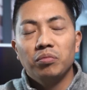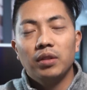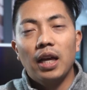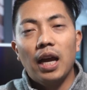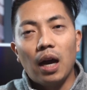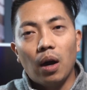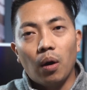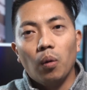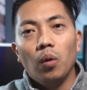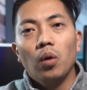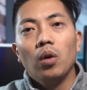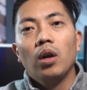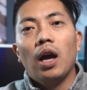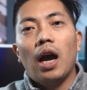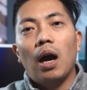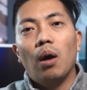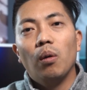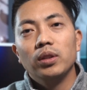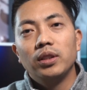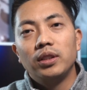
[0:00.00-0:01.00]
Now,
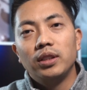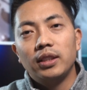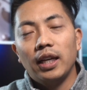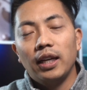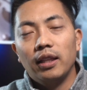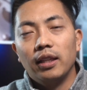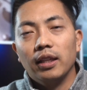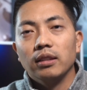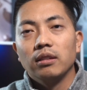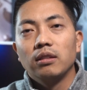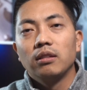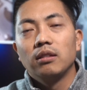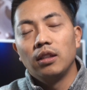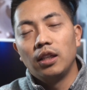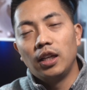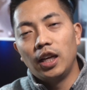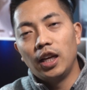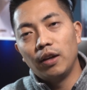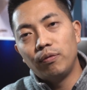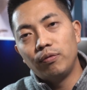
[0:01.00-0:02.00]
I would say this,
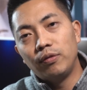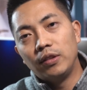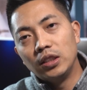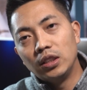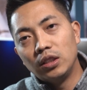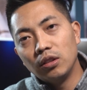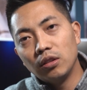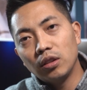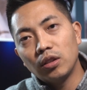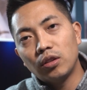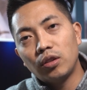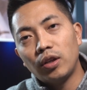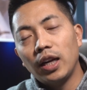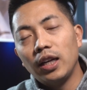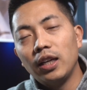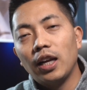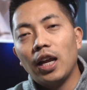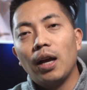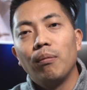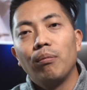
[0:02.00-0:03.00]
if the Zhiyun
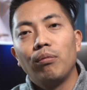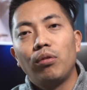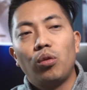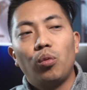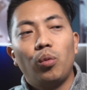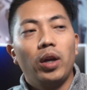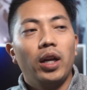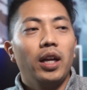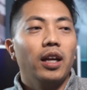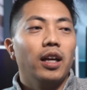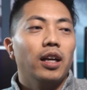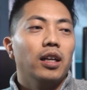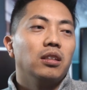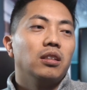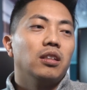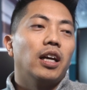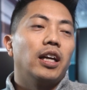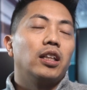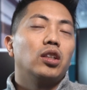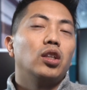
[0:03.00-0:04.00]
Crane M3 is like